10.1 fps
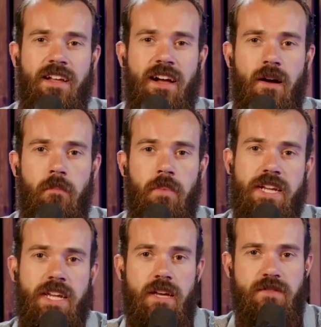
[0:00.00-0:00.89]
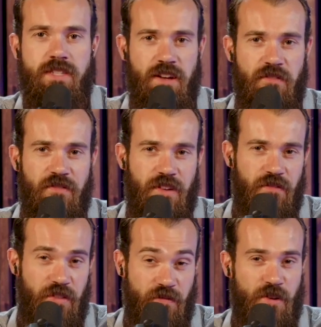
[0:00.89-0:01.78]
but gifts of
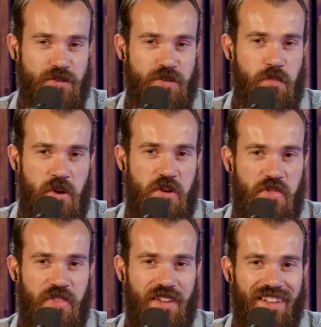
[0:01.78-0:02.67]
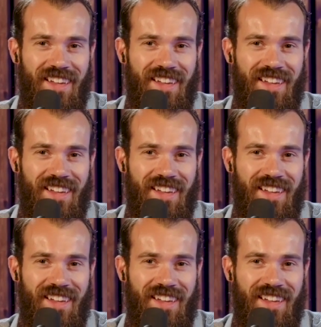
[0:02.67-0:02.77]
the first birth